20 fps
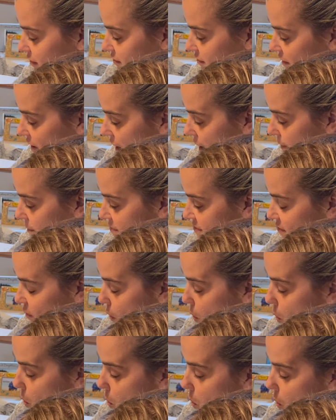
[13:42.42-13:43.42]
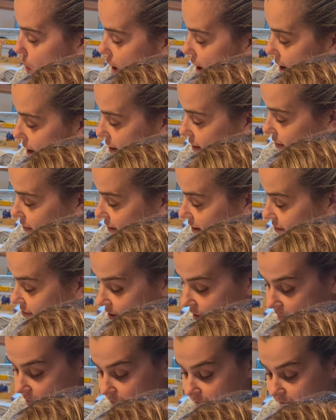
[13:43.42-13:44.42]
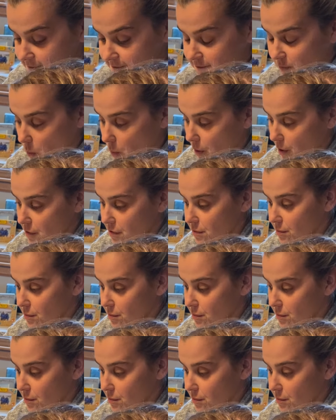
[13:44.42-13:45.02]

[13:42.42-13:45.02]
times 1. It's on the 4th